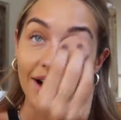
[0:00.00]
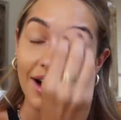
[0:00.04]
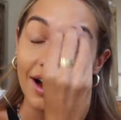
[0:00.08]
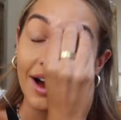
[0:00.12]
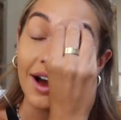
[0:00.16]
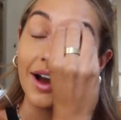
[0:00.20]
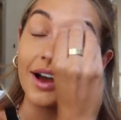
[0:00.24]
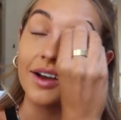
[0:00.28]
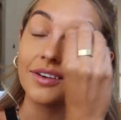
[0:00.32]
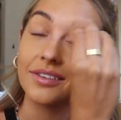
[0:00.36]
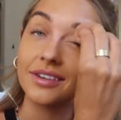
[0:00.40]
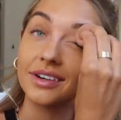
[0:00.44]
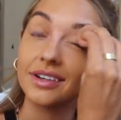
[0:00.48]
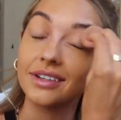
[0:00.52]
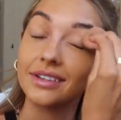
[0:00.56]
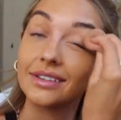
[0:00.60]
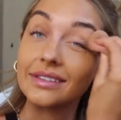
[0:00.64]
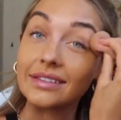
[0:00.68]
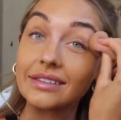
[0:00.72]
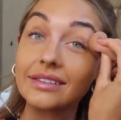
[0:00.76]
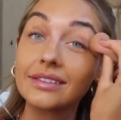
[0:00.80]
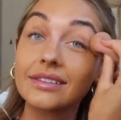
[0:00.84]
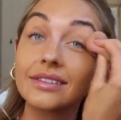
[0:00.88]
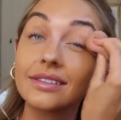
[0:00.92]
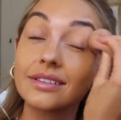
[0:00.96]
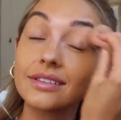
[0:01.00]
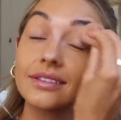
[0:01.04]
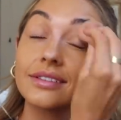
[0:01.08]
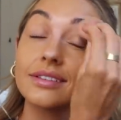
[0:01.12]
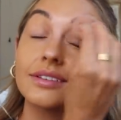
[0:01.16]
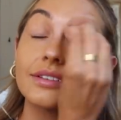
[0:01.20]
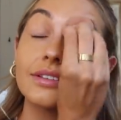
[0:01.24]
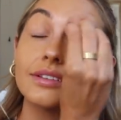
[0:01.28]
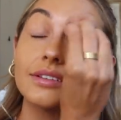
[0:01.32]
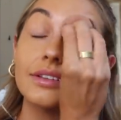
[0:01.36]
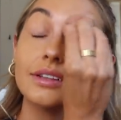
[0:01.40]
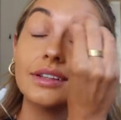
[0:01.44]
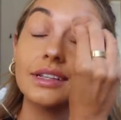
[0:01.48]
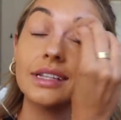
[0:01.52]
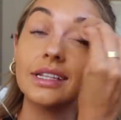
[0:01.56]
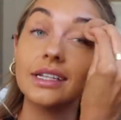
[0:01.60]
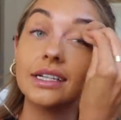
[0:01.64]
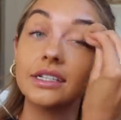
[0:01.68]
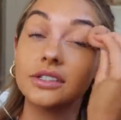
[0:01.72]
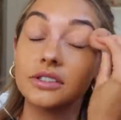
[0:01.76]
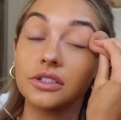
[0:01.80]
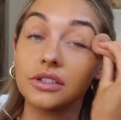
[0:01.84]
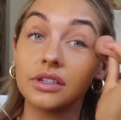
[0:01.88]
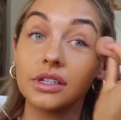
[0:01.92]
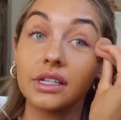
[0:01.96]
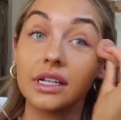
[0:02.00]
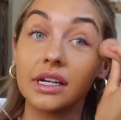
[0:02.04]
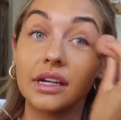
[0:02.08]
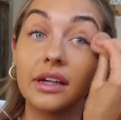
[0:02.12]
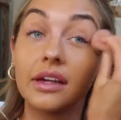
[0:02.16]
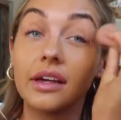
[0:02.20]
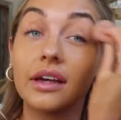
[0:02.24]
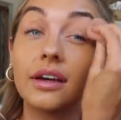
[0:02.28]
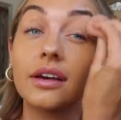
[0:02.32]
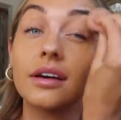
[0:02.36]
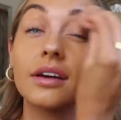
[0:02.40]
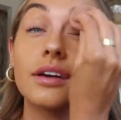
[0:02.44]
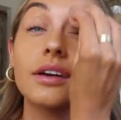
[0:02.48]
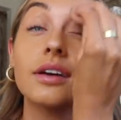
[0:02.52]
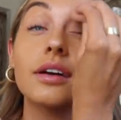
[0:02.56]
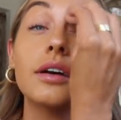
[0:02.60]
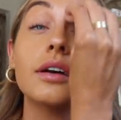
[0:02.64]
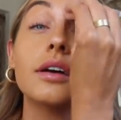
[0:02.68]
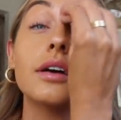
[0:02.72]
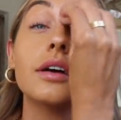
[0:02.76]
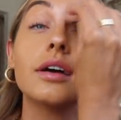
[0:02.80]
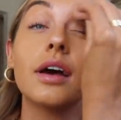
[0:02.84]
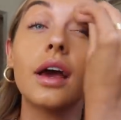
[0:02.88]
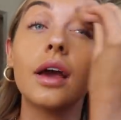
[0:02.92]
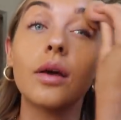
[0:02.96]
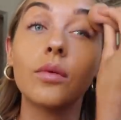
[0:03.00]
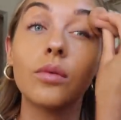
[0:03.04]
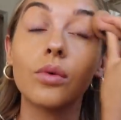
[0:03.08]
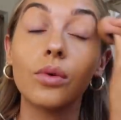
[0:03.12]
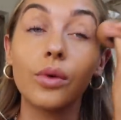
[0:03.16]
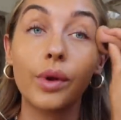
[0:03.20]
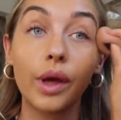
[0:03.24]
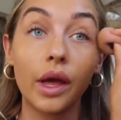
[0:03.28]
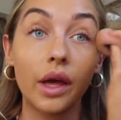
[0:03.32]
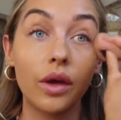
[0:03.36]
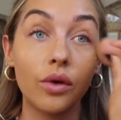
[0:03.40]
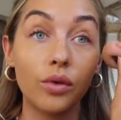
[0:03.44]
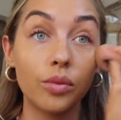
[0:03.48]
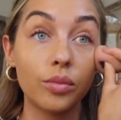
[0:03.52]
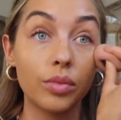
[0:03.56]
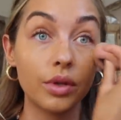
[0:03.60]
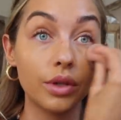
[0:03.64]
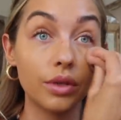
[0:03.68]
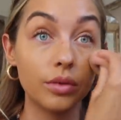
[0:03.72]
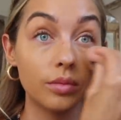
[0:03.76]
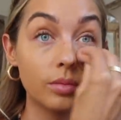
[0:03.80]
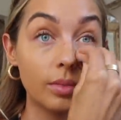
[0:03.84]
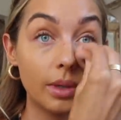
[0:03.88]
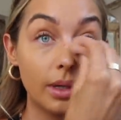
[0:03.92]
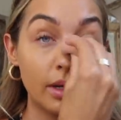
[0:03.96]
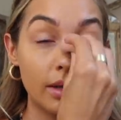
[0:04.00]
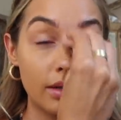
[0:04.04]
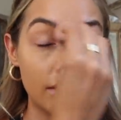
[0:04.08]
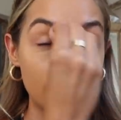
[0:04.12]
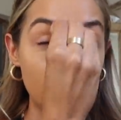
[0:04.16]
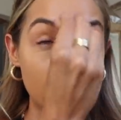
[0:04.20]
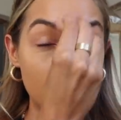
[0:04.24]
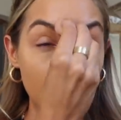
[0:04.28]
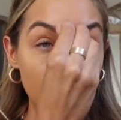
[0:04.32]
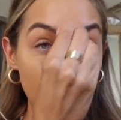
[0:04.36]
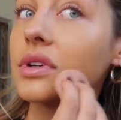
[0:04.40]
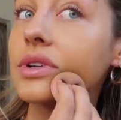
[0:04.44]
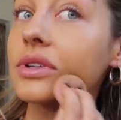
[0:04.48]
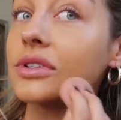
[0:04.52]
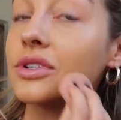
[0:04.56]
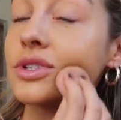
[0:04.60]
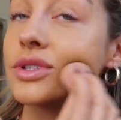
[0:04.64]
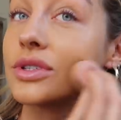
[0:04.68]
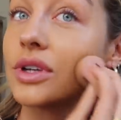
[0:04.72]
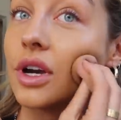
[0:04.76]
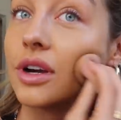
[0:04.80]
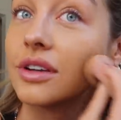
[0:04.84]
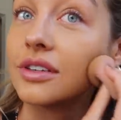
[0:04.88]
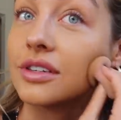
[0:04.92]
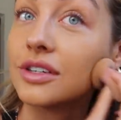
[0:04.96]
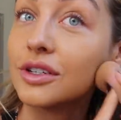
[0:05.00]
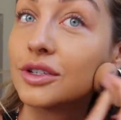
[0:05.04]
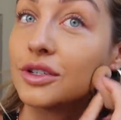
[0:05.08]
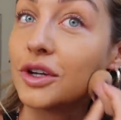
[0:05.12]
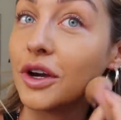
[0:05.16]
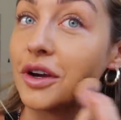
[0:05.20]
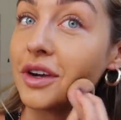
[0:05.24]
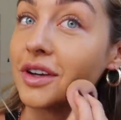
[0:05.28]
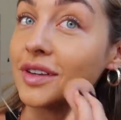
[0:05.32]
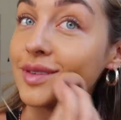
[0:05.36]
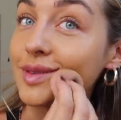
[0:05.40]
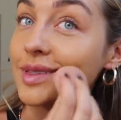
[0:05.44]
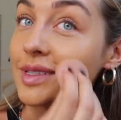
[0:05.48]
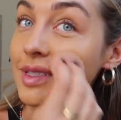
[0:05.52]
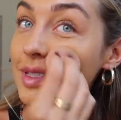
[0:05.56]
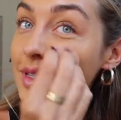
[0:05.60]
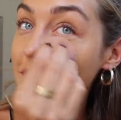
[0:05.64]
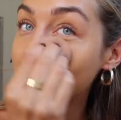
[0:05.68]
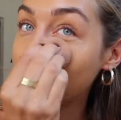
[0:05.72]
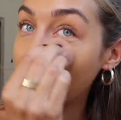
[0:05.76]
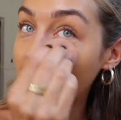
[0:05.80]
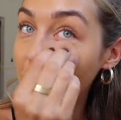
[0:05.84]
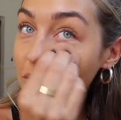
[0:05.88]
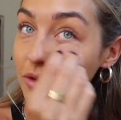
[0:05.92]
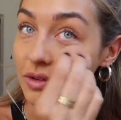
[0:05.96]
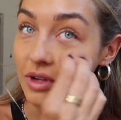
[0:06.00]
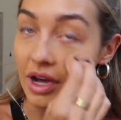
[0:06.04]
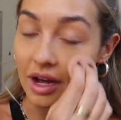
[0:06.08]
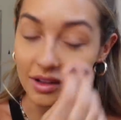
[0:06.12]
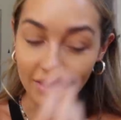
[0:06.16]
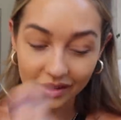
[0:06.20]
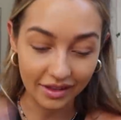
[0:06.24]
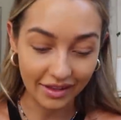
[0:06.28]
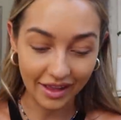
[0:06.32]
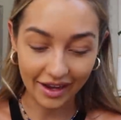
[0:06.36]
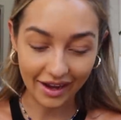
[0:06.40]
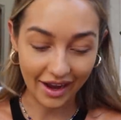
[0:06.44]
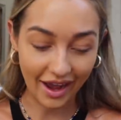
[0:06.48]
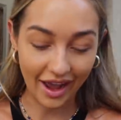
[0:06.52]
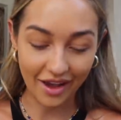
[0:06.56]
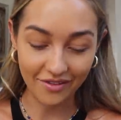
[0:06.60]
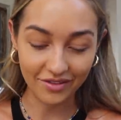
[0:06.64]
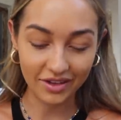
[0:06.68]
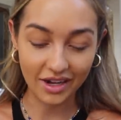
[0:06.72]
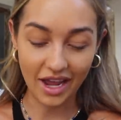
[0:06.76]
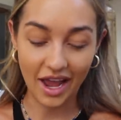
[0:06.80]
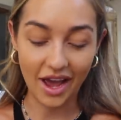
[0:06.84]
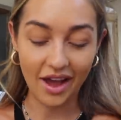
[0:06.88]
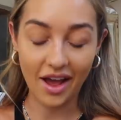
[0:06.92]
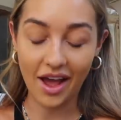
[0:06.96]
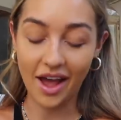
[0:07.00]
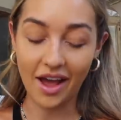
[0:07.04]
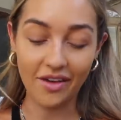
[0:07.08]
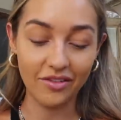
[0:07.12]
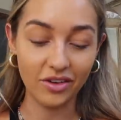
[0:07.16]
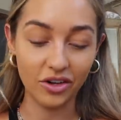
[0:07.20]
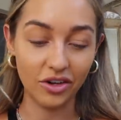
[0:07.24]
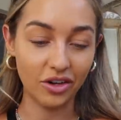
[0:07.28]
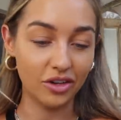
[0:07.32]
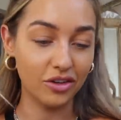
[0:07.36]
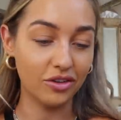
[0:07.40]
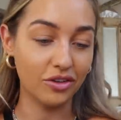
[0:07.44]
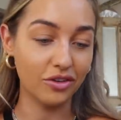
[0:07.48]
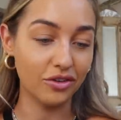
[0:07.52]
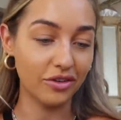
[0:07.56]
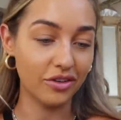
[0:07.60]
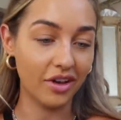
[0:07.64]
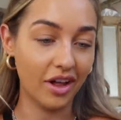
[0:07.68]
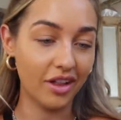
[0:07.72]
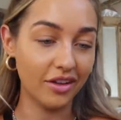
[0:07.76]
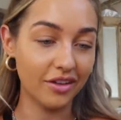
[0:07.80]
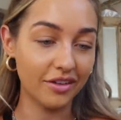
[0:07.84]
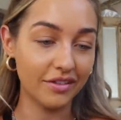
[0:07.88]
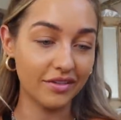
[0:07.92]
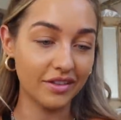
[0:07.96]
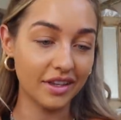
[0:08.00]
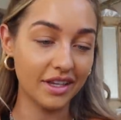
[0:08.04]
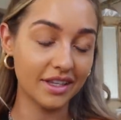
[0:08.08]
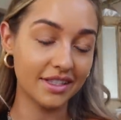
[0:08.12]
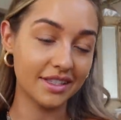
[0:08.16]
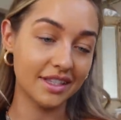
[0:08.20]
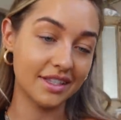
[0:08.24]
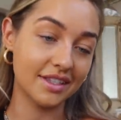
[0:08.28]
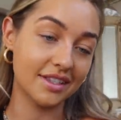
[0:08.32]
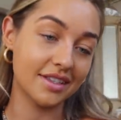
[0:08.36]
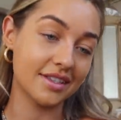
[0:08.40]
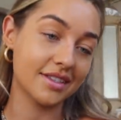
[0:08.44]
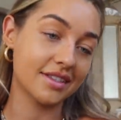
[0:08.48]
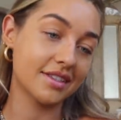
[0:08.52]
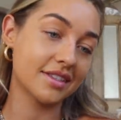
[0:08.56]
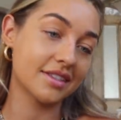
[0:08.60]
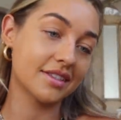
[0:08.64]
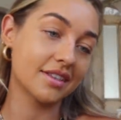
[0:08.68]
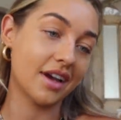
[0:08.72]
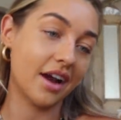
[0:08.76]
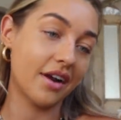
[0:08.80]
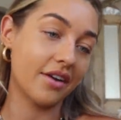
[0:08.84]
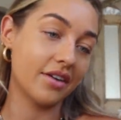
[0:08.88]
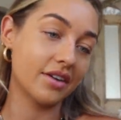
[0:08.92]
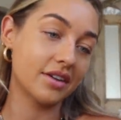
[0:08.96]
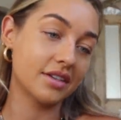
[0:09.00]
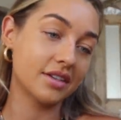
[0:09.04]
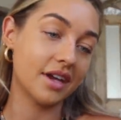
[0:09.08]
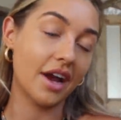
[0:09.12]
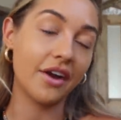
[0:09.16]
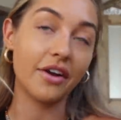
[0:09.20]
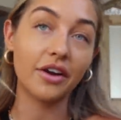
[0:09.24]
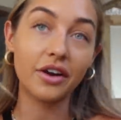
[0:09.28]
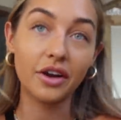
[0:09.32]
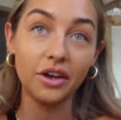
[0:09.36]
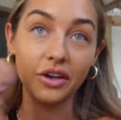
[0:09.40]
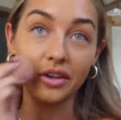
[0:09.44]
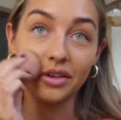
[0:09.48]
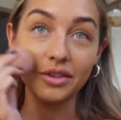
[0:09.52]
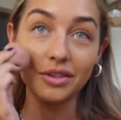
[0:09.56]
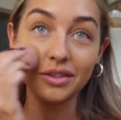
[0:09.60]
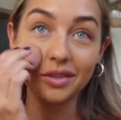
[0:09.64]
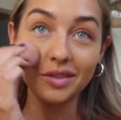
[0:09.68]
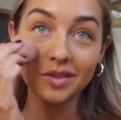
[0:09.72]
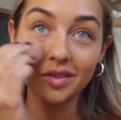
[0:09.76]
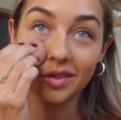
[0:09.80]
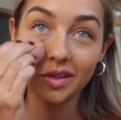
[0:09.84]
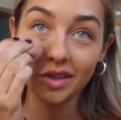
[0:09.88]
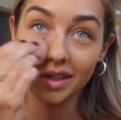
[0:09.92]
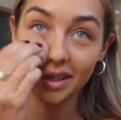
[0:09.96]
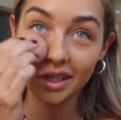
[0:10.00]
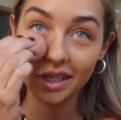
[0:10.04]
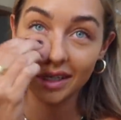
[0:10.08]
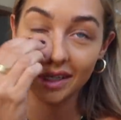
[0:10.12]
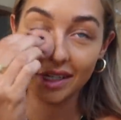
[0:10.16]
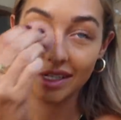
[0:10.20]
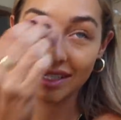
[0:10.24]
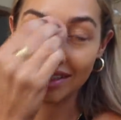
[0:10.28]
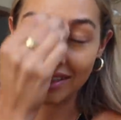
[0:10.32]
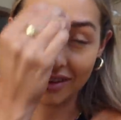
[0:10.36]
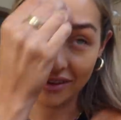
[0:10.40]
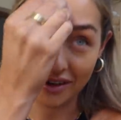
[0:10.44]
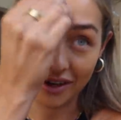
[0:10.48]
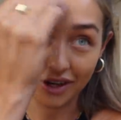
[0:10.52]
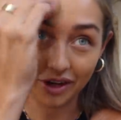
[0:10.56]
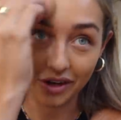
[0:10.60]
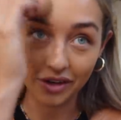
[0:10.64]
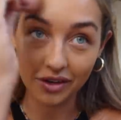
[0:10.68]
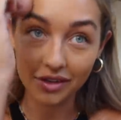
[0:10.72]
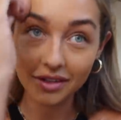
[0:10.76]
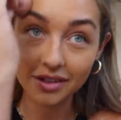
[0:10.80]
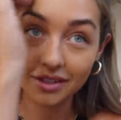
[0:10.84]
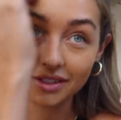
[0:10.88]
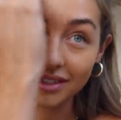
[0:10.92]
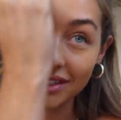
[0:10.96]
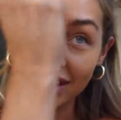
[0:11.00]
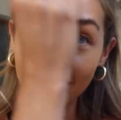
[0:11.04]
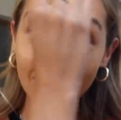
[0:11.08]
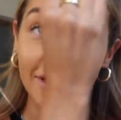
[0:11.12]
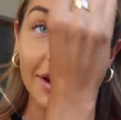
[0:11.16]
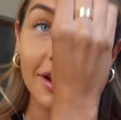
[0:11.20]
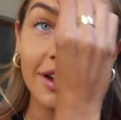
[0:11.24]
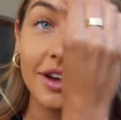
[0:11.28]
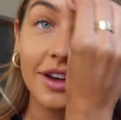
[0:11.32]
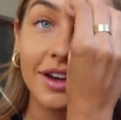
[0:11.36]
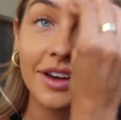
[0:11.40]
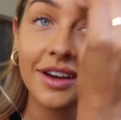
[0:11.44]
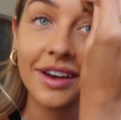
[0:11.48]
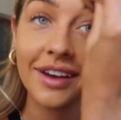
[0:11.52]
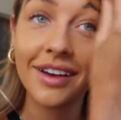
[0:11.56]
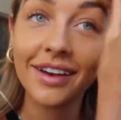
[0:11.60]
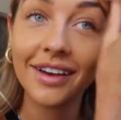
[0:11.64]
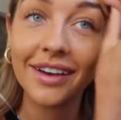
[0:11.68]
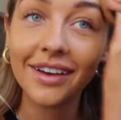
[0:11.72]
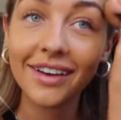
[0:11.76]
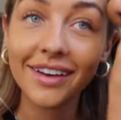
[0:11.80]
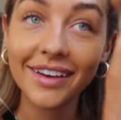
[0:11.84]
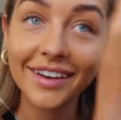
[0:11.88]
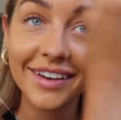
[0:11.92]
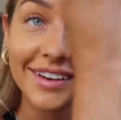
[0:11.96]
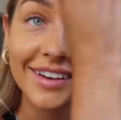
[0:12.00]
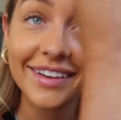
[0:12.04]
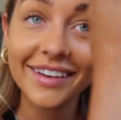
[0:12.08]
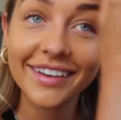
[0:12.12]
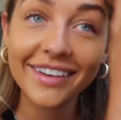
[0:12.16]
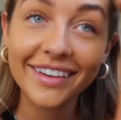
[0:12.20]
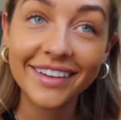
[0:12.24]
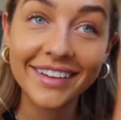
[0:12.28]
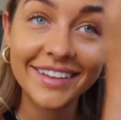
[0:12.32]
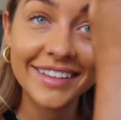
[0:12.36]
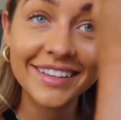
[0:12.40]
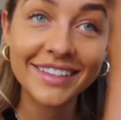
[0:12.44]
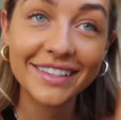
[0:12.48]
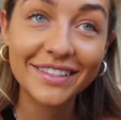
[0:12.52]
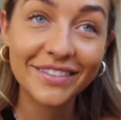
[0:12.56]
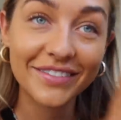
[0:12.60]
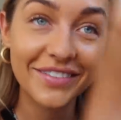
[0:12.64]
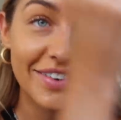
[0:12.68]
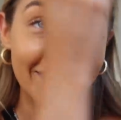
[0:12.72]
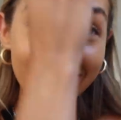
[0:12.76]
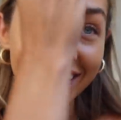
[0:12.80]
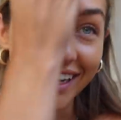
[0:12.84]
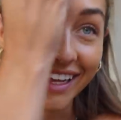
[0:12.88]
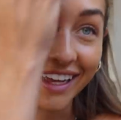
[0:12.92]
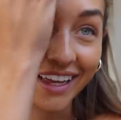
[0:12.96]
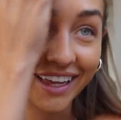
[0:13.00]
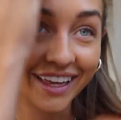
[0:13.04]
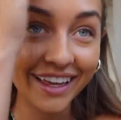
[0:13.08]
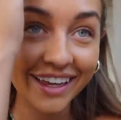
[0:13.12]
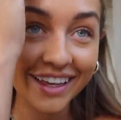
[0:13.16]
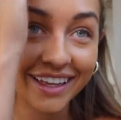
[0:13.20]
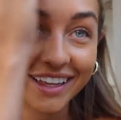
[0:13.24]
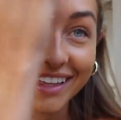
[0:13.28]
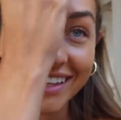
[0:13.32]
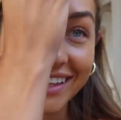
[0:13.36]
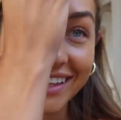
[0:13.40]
I was literally a walking Oompa Loompa. Just goes to show, because this is my old color, like I haven't got a new color of this. This is Syracuse, so it's funny.